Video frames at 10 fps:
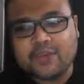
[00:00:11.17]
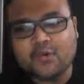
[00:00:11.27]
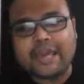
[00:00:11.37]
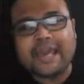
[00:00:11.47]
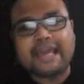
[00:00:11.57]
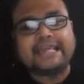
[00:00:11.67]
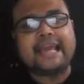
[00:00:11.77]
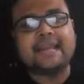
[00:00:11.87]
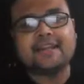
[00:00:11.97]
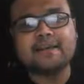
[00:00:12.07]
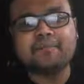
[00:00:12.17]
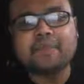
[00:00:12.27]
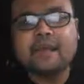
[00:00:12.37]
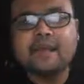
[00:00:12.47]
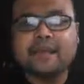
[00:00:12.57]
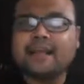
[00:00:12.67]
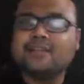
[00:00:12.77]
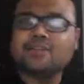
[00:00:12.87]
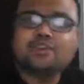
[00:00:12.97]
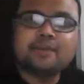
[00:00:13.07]
UK and Canada, and I
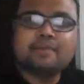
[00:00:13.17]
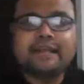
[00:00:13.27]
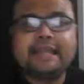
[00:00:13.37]
also share my